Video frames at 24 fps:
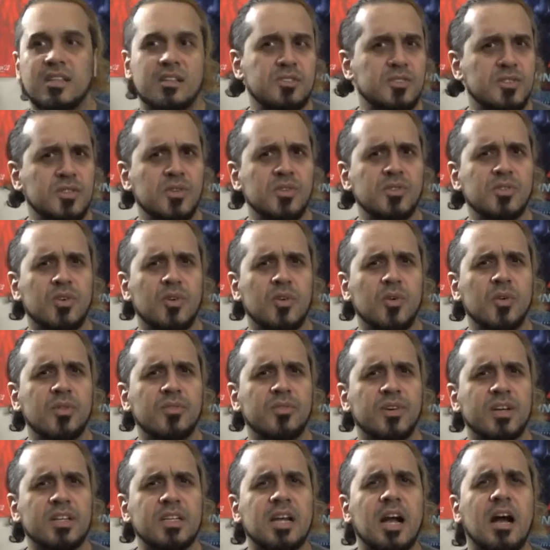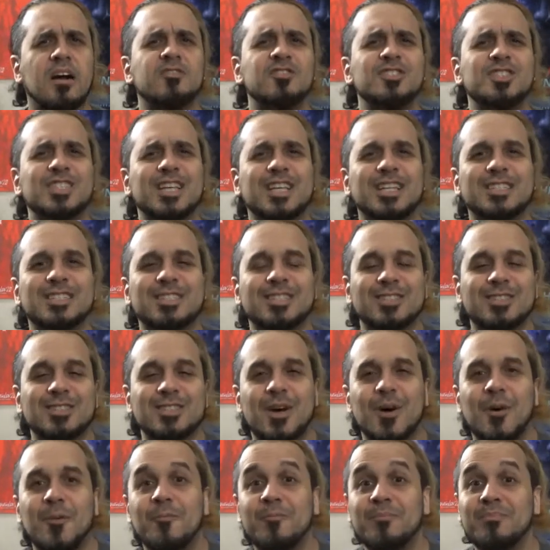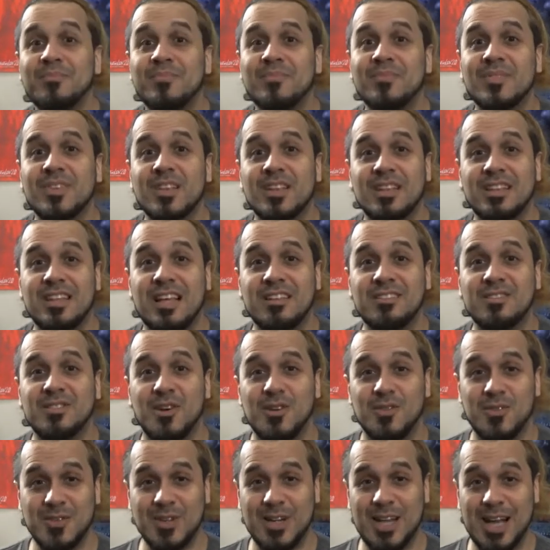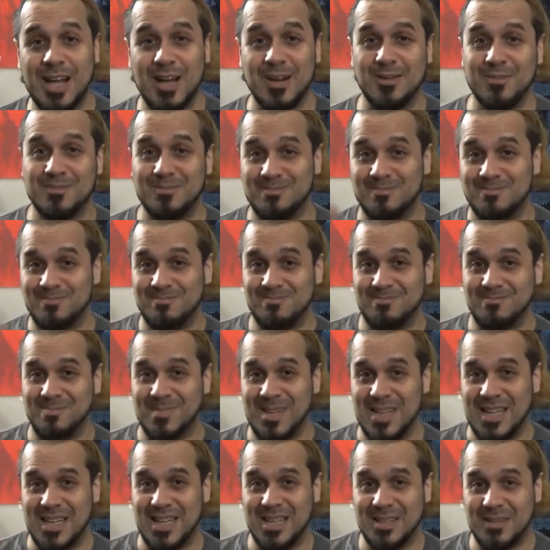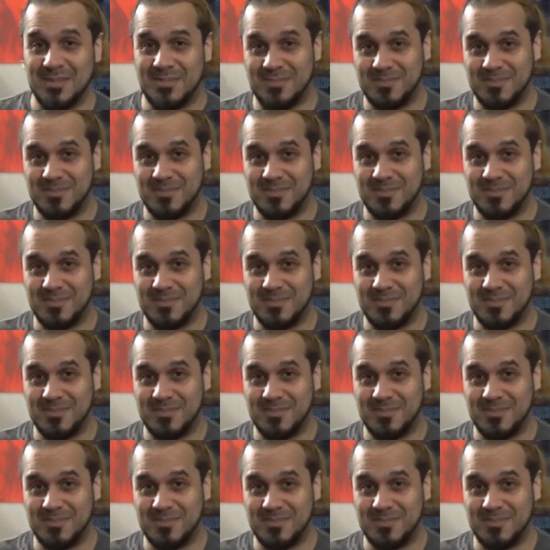Those are always fun conversations. So that's all for now. Bye.